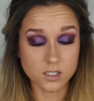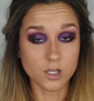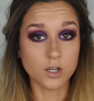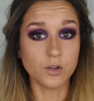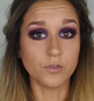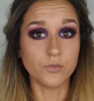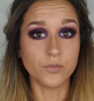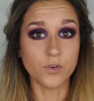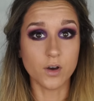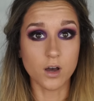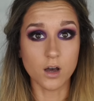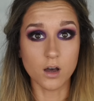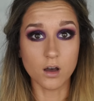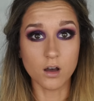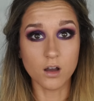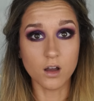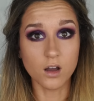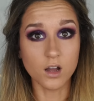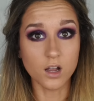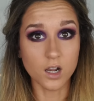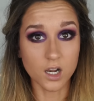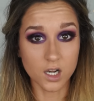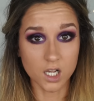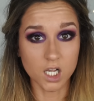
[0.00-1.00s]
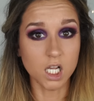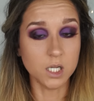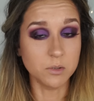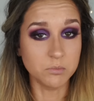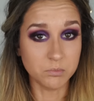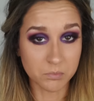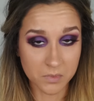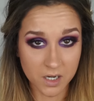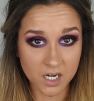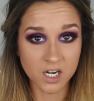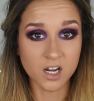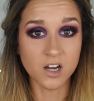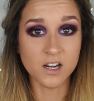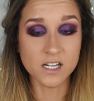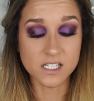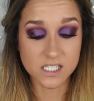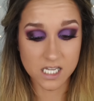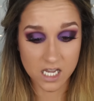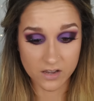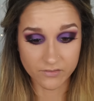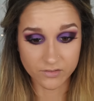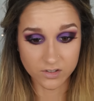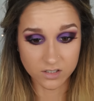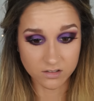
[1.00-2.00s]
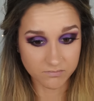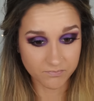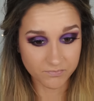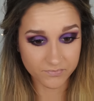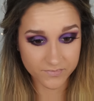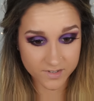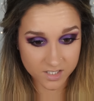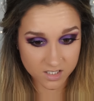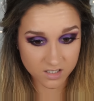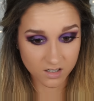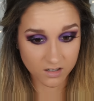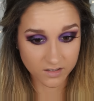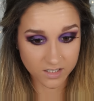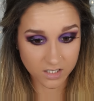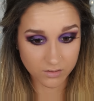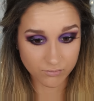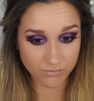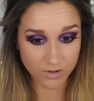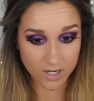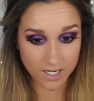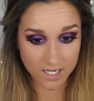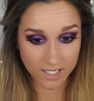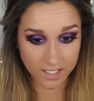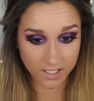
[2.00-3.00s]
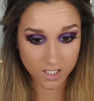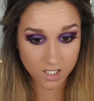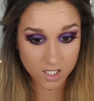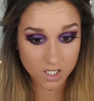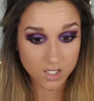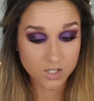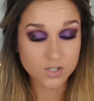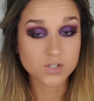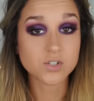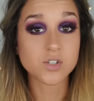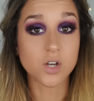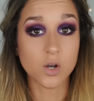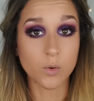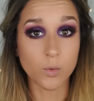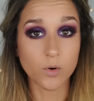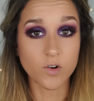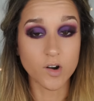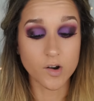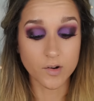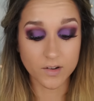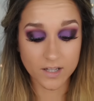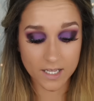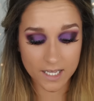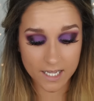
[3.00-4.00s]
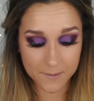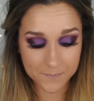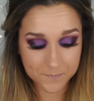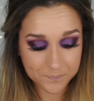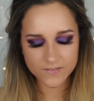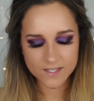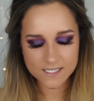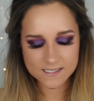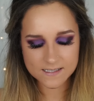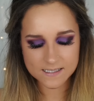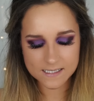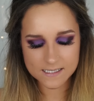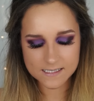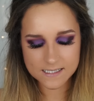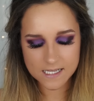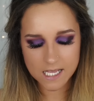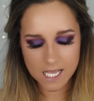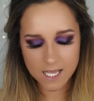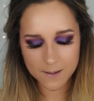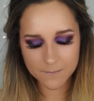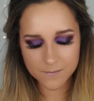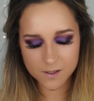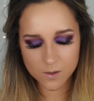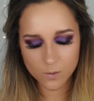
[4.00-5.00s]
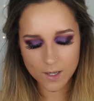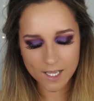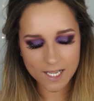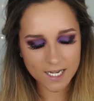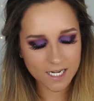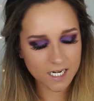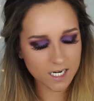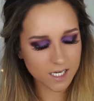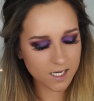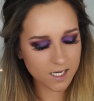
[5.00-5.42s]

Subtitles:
So far my eyes haven't started running, so we're okay. This is MUA